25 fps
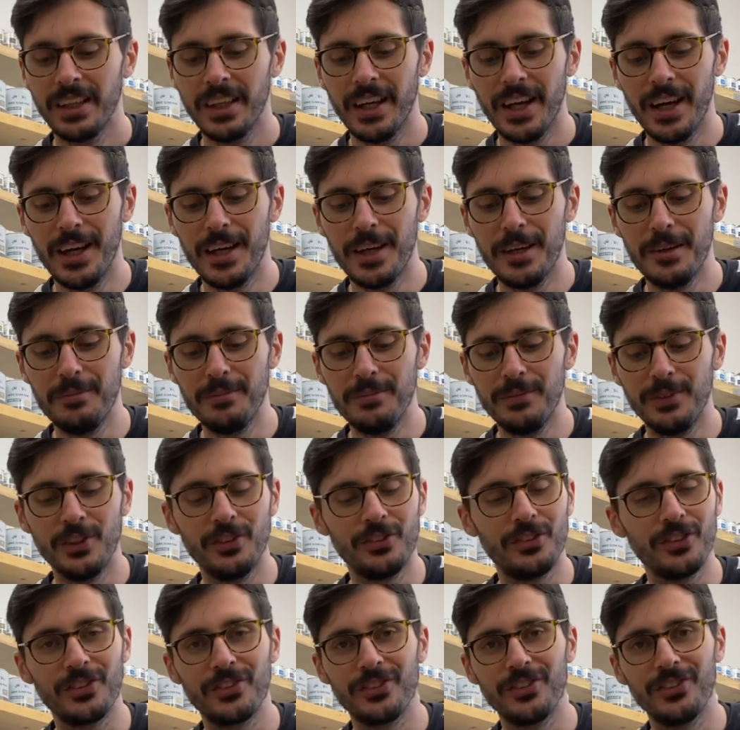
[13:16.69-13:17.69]

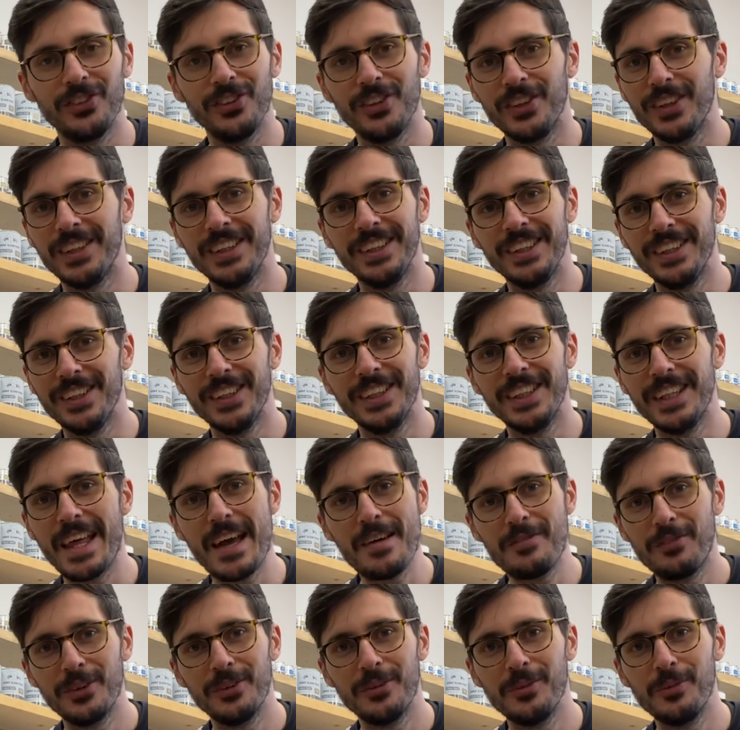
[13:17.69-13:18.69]
You
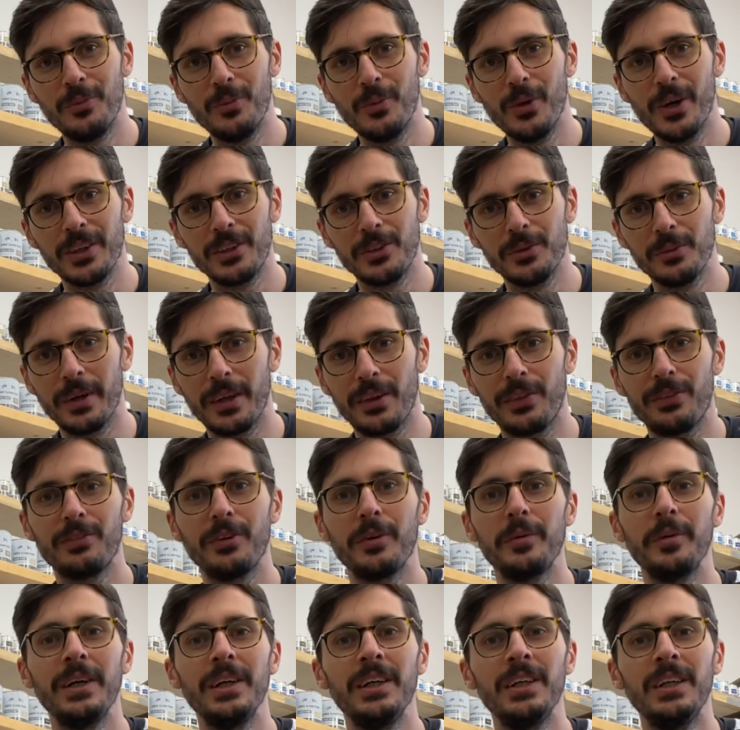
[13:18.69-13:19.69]
never work your way
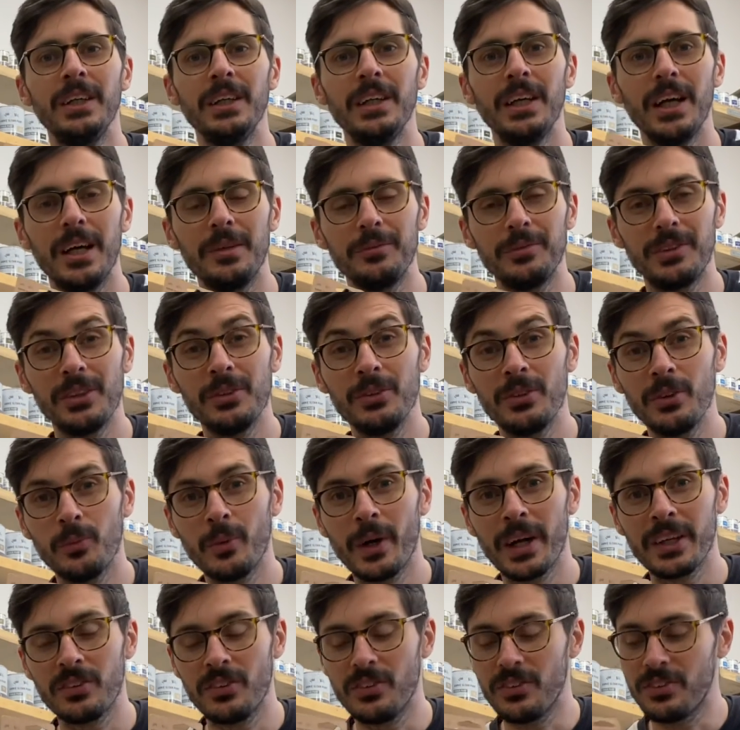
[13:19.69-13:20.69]
through it. Gilding
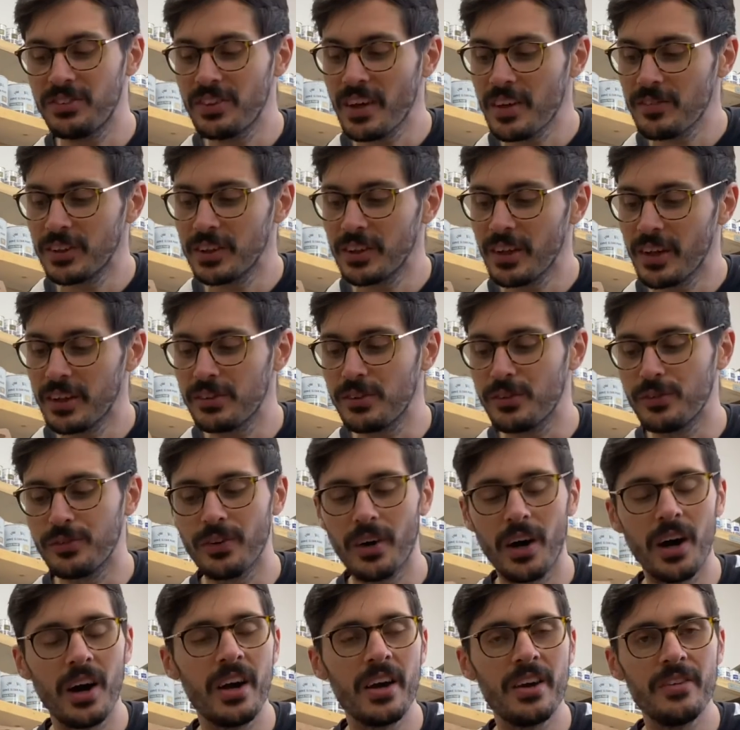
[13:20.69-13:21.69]
wax is
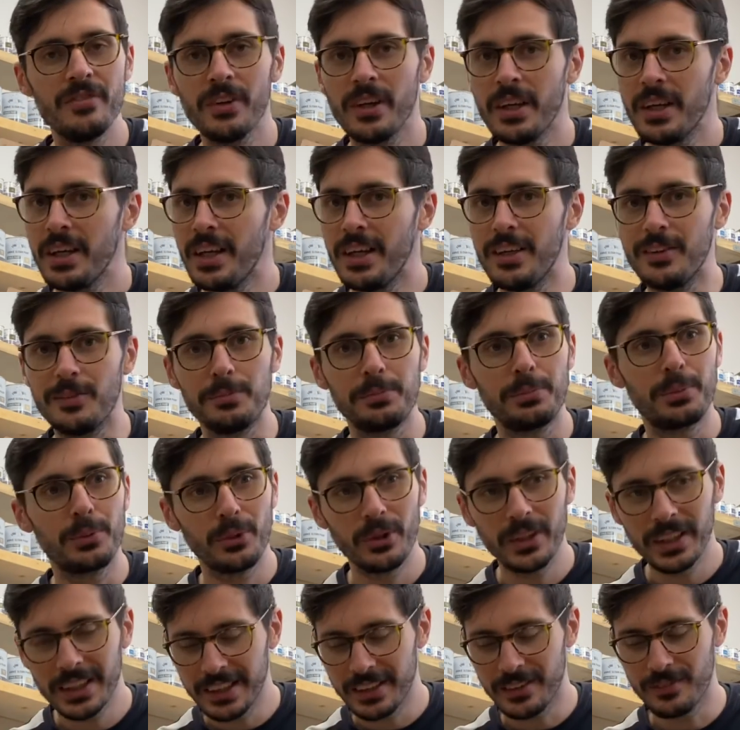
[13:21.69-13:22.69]
$7.95. It's
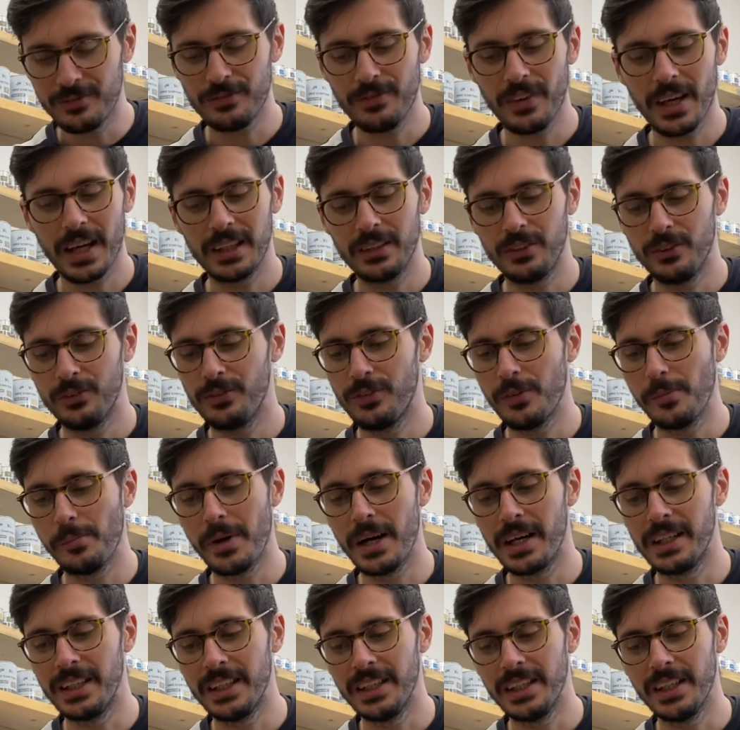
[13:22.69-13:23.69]
brilliant value for
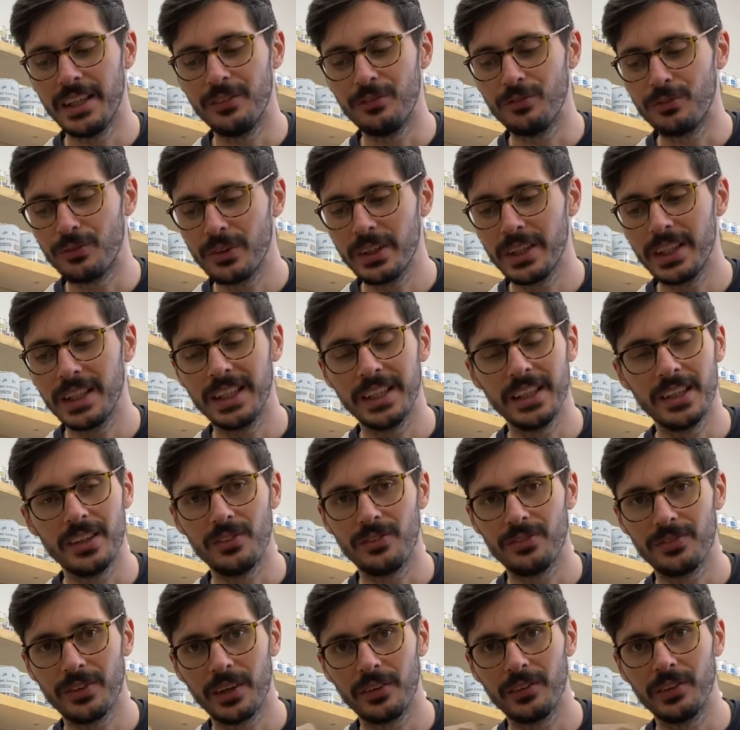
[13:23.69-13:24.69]
money. It really
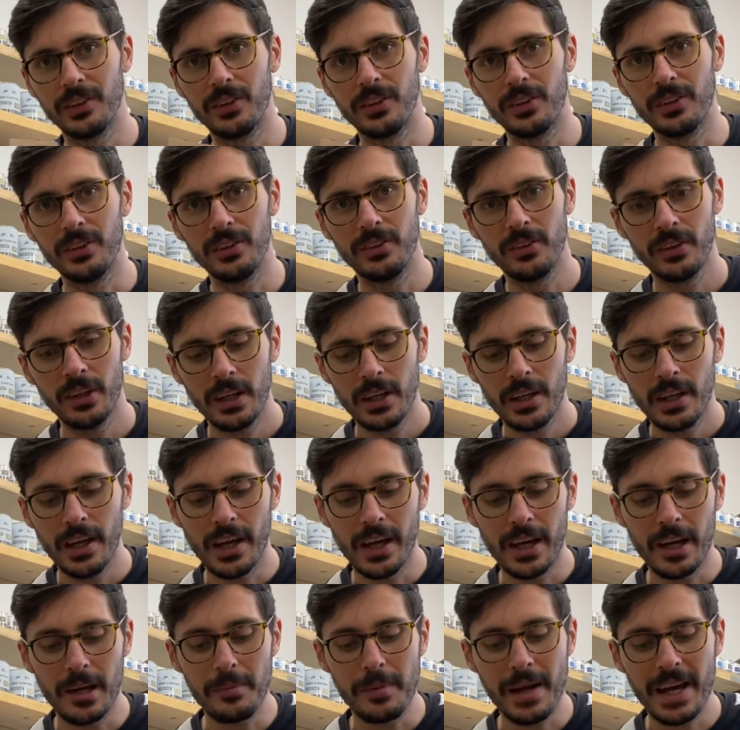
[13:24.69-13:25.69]
is very good,
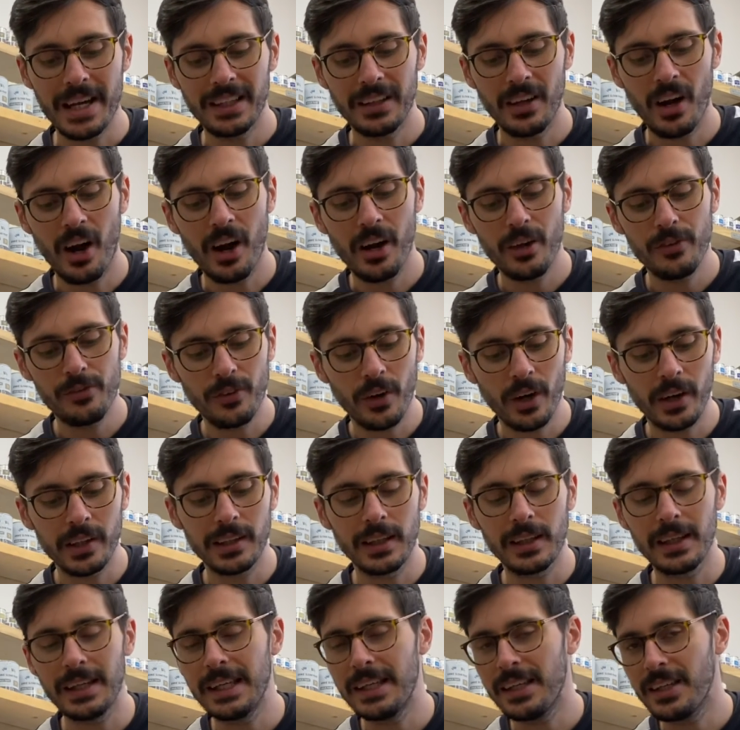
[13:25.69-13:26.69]
and I find
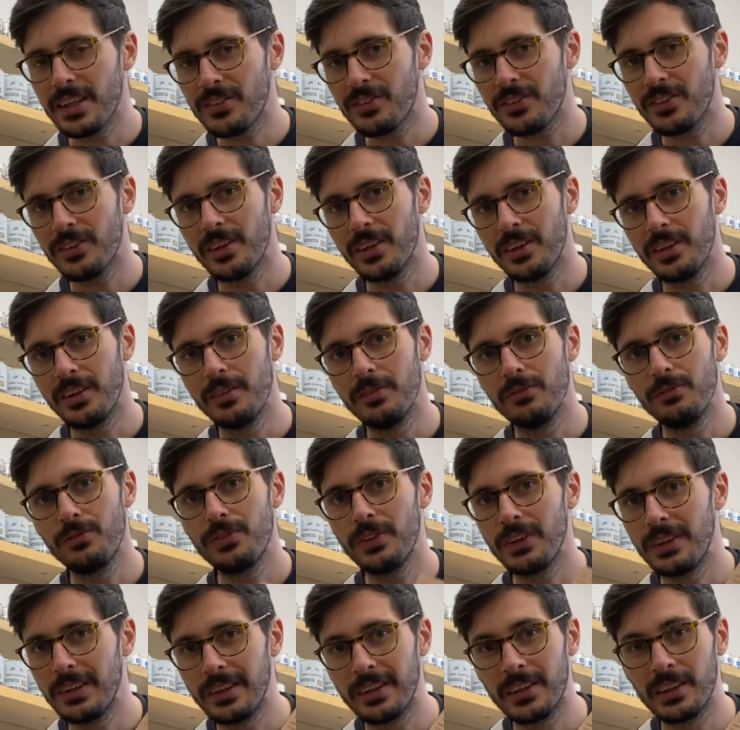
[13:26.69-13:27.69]
it easier than
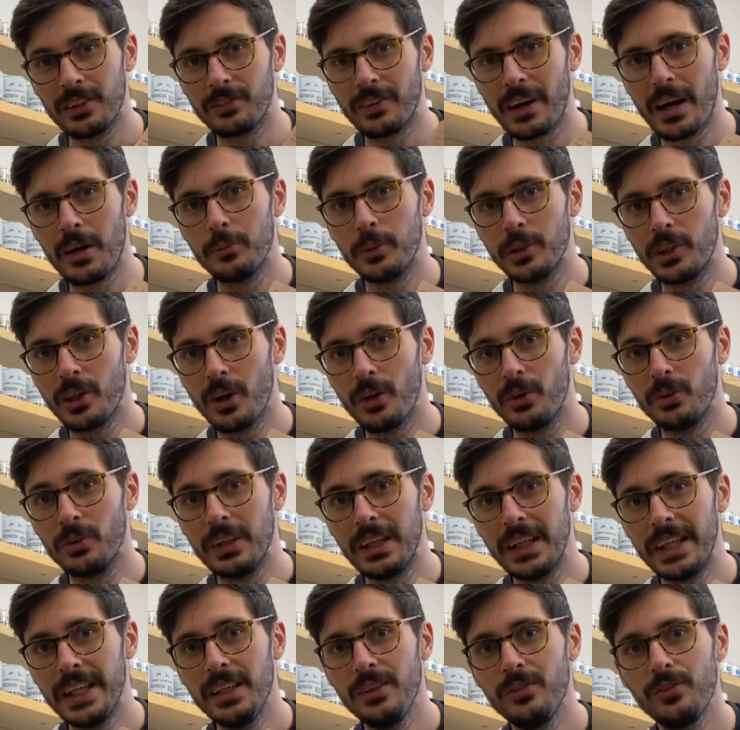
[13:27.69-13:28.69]
fiddling around with gold
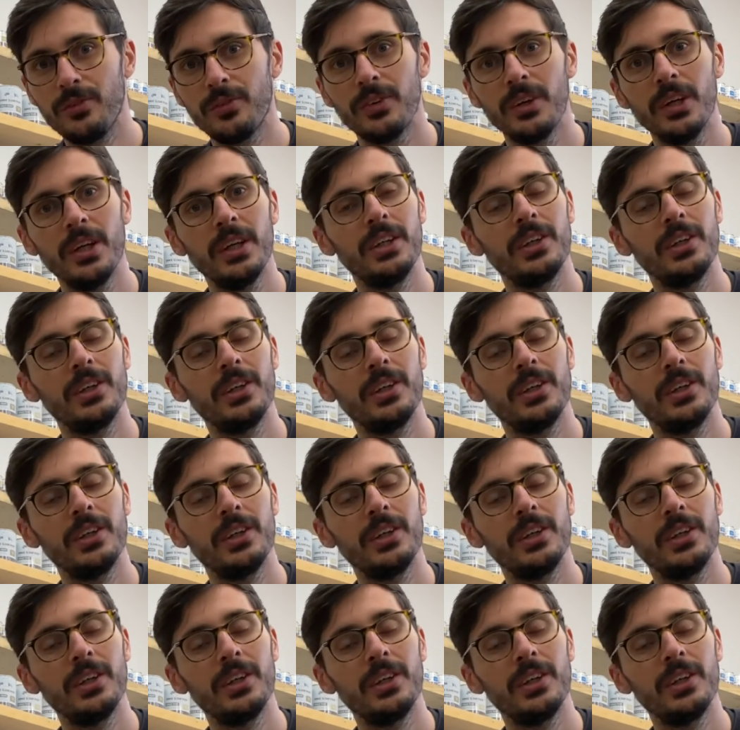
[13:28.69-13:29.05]
leaf.